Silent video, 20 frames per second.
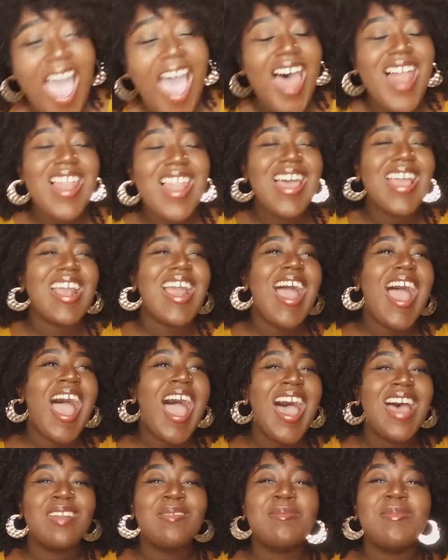Like I
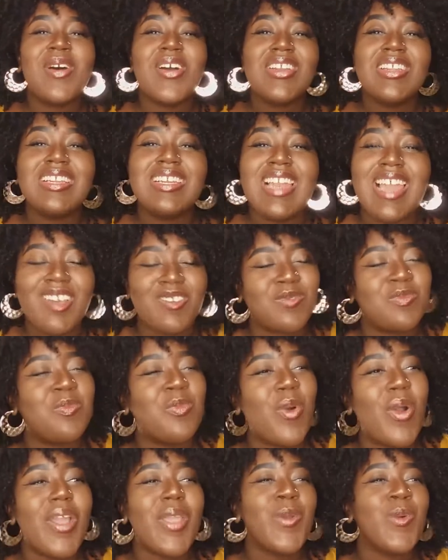had money left,
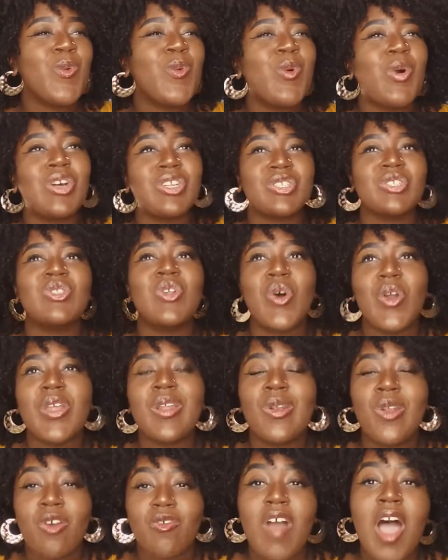but it was not
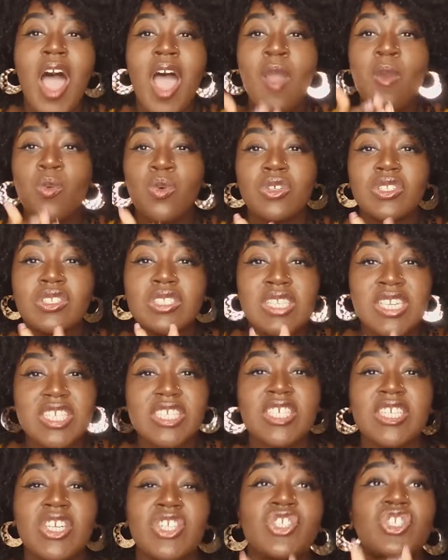enough. I was
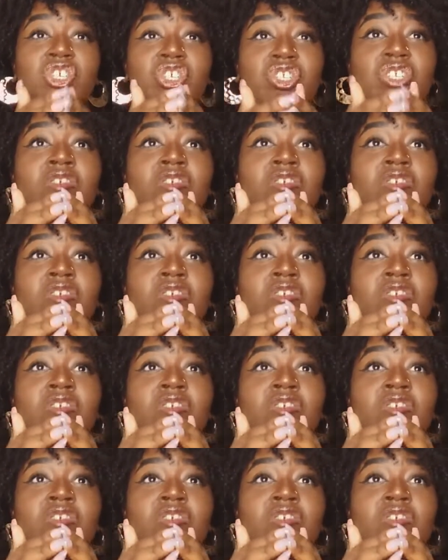literally just